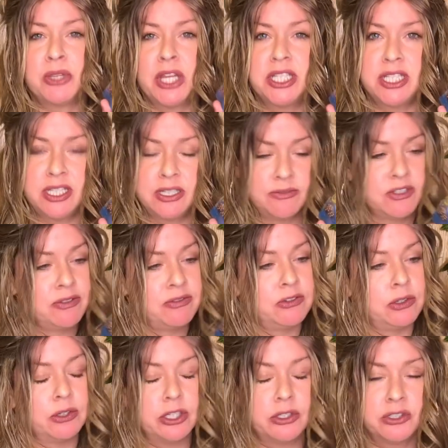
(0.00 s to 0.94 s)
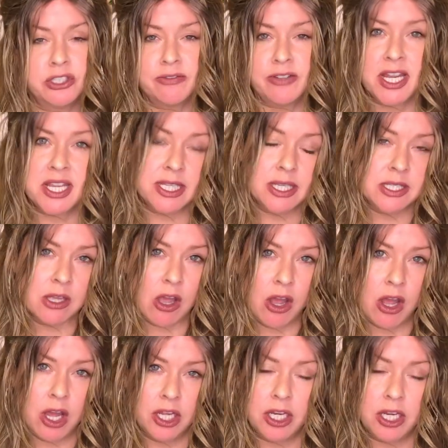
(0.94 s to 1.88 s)
plenty of different Orgone devices
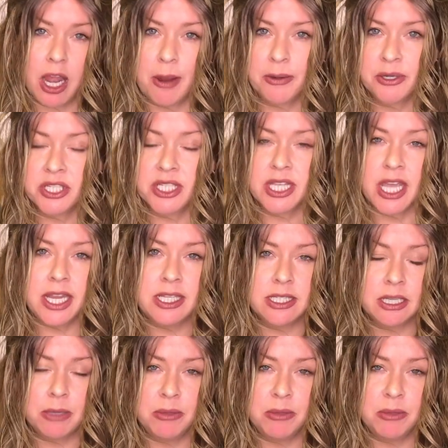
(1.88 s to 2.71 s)
on our site,